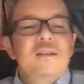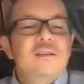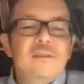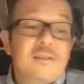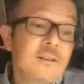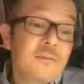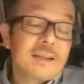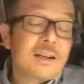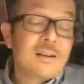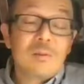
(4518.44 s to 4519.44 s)
and the stuff
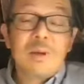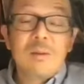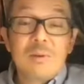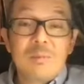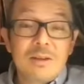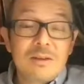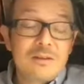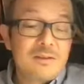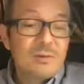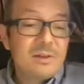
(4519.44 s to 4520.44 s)
I can't remember
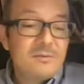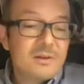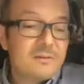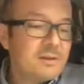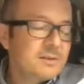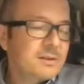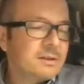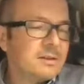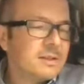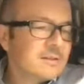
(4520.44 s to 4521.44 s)
because it's 25 years
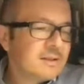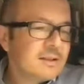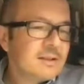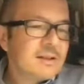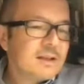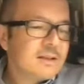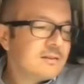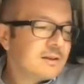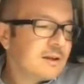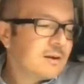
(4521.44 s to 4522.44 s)
ago now.
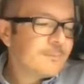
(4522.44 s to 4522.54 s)
And